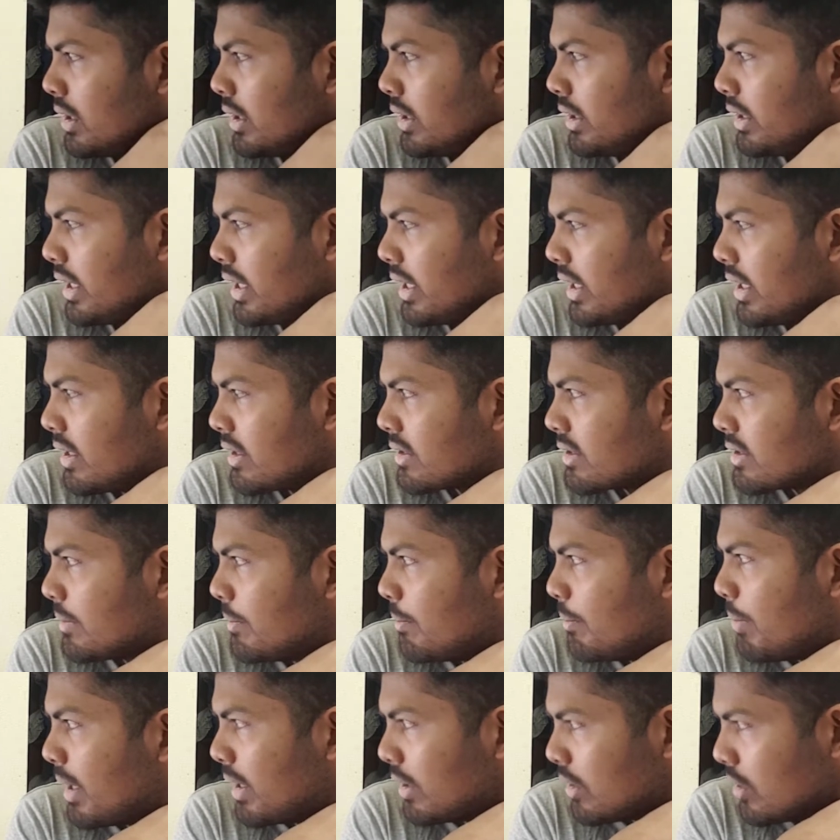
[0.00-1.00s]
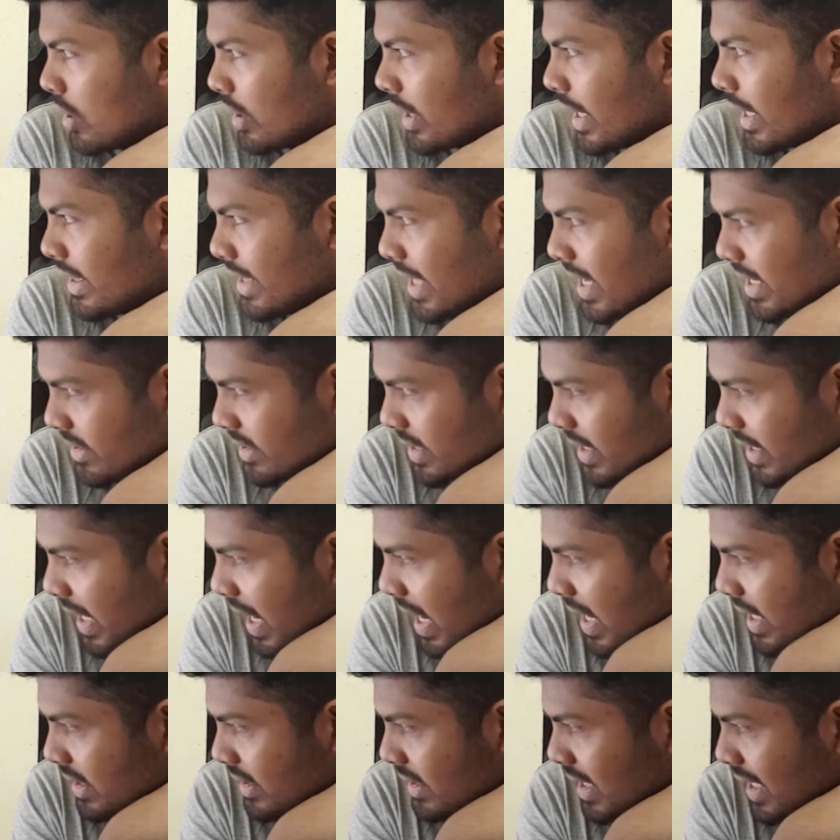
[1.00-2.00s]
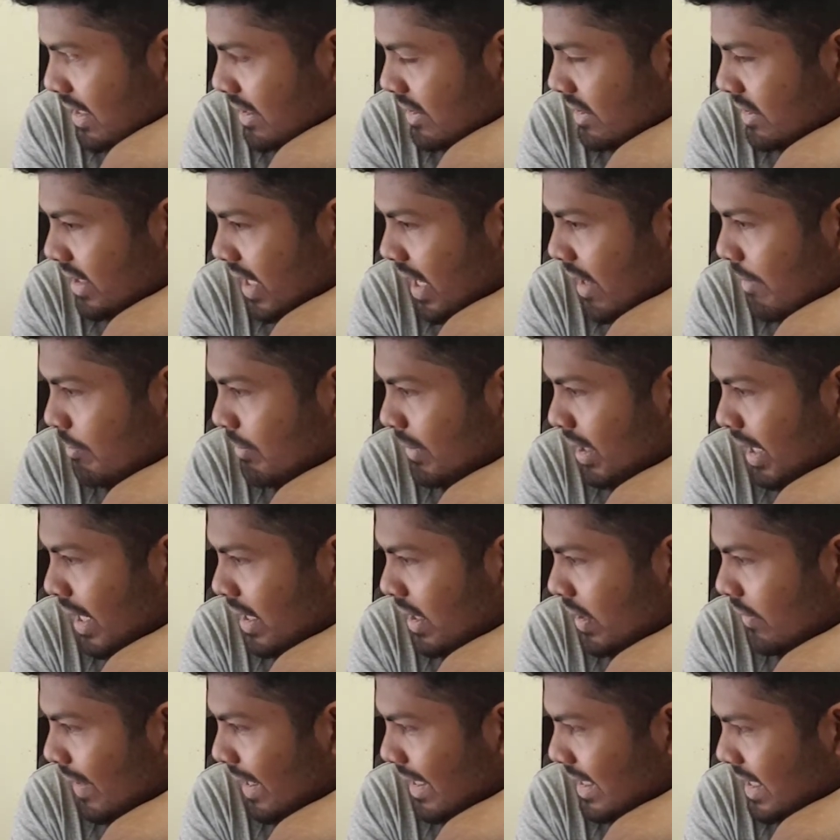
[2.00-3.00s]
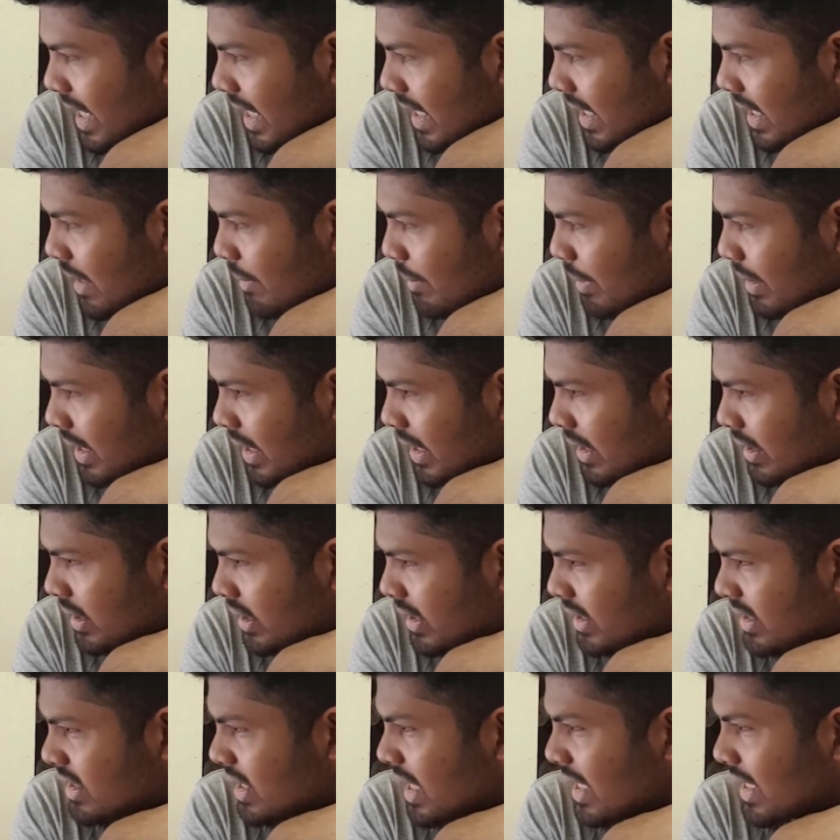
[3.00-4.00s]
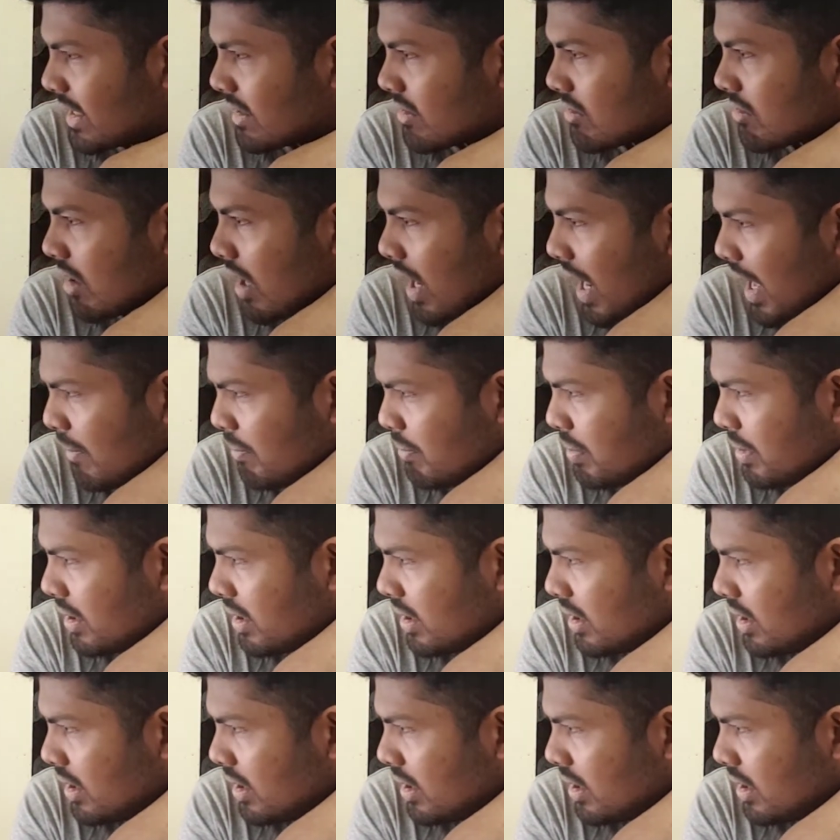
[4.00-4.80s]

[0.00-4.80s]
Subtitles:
Yes, but okay, there's again that same kind of attack coming in. It's like a trap.